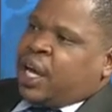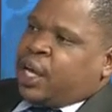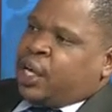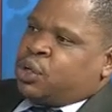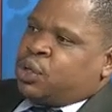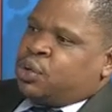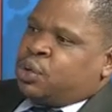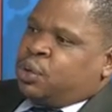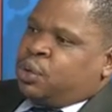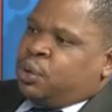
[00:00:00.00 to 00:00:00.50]

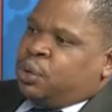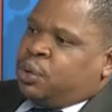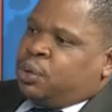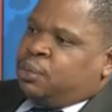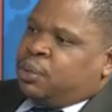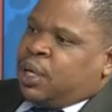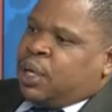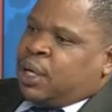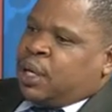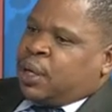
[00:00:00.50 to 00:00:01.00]
to
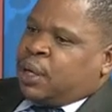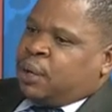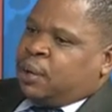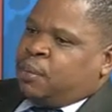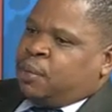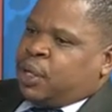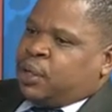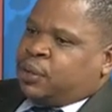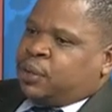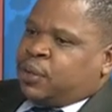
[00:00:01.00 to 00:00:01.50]

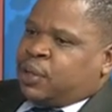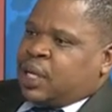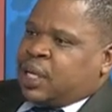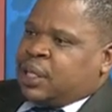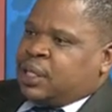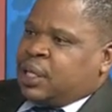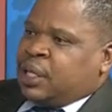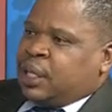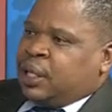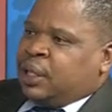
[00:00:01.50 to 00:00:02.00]
make sure
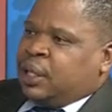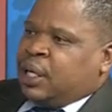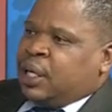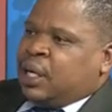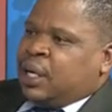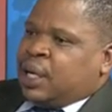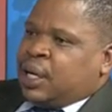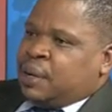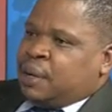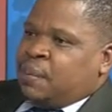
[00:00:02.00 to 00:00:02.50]
that they
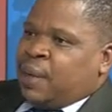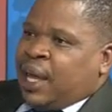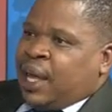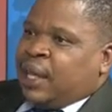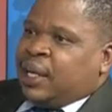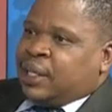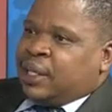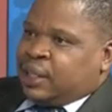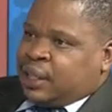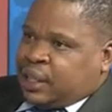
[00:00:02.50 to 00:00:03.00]

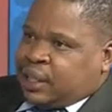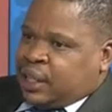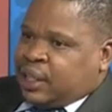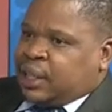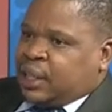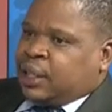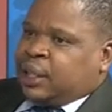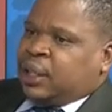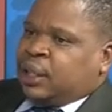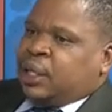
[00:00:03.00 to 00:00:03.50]
remain
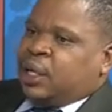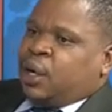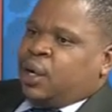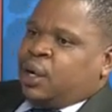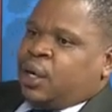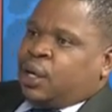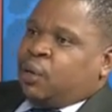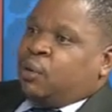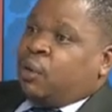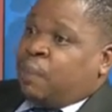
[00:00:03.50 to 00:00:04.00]

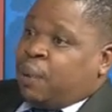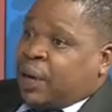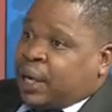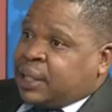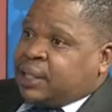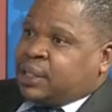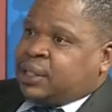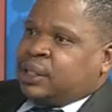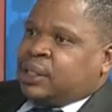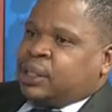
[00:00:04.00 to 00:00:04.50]
in
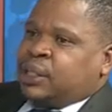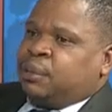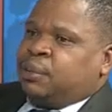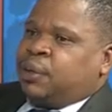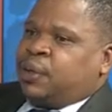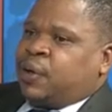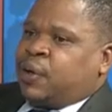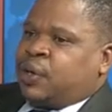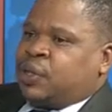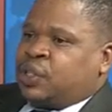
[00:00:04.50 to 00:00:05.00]
operation,
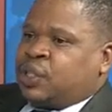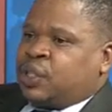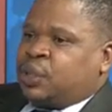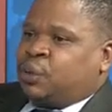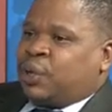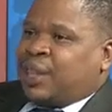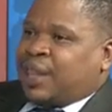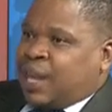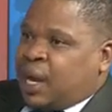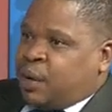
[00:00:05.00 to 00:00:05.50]
because
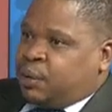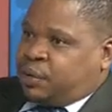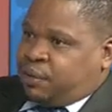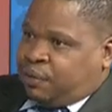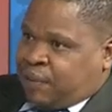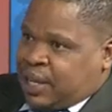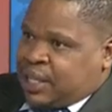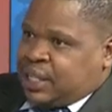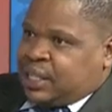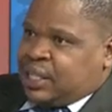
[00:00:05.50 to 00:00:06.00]
without
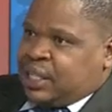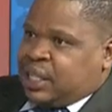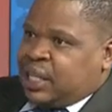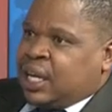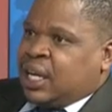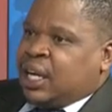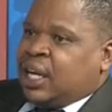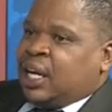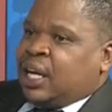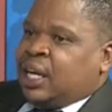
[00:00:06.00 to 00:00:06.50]
funding,
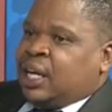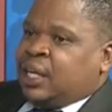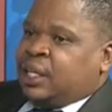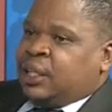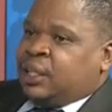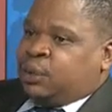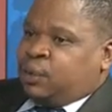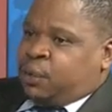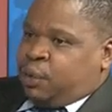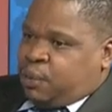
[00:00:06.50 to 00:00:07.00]

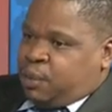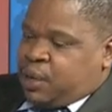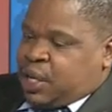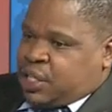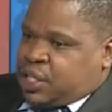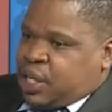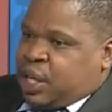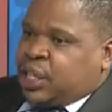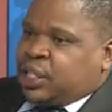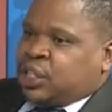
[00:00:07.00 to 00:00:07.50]
it could be a
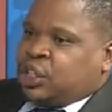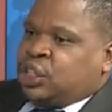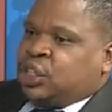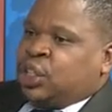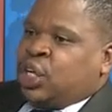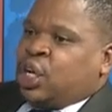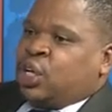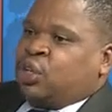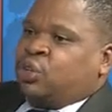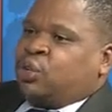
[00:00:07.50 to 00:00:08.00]

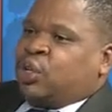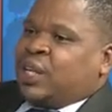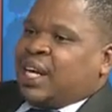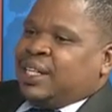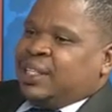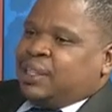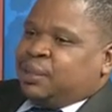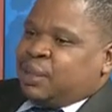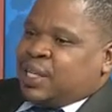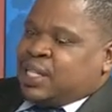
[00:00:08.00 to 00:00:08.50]
challenge. So
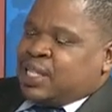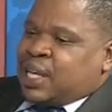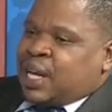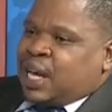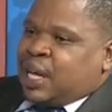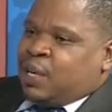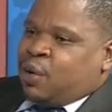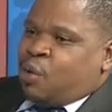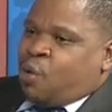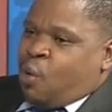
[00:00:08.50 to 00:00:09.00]
that is
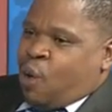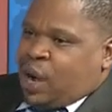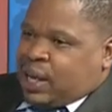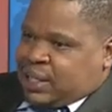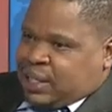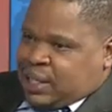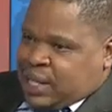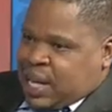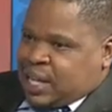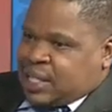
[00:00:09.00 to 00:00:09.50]
basically
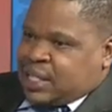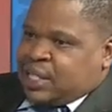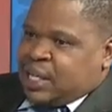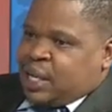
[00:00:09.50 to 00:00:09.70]
what that